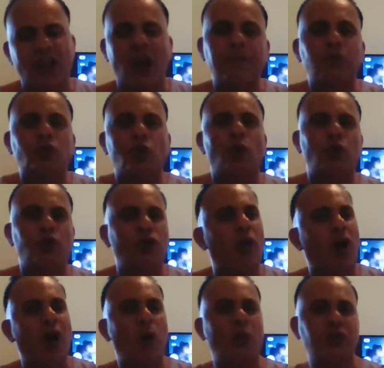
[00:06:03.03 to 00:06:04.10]
I'm Georgia.
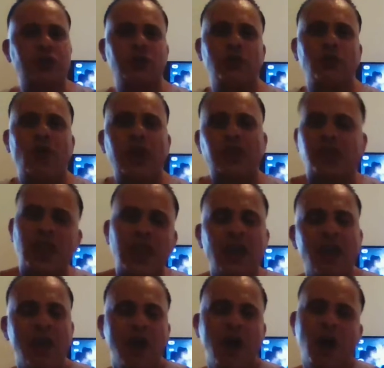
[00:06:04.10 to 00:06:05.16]
I always do the right
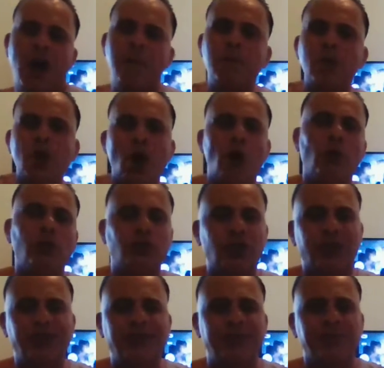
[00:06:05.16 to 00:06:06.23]
thing. I'm loyal,
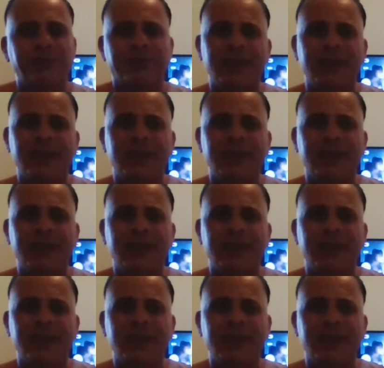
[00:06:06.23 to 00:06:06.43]
dude.